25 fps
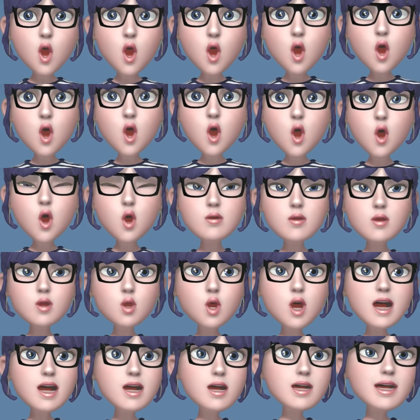I would
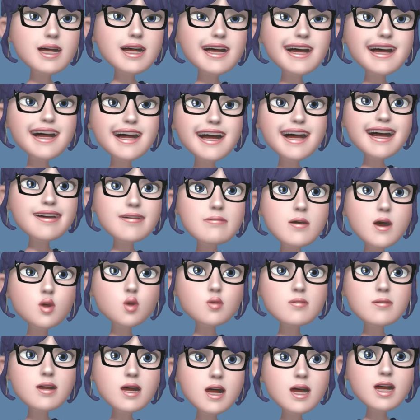try to go to sleep. I
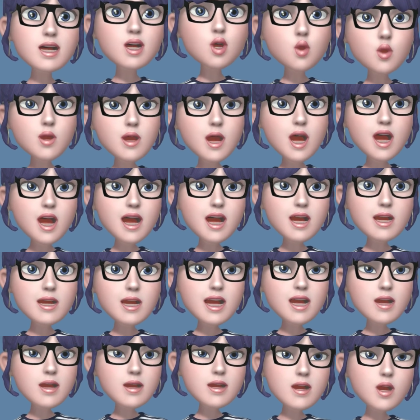would be so tired,
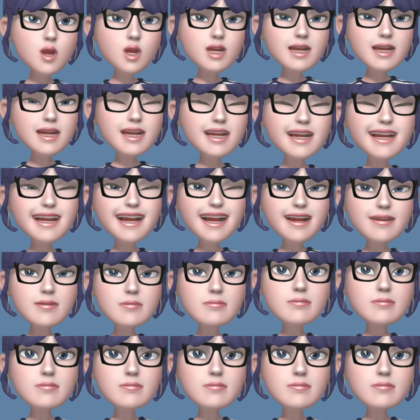I could not sleep.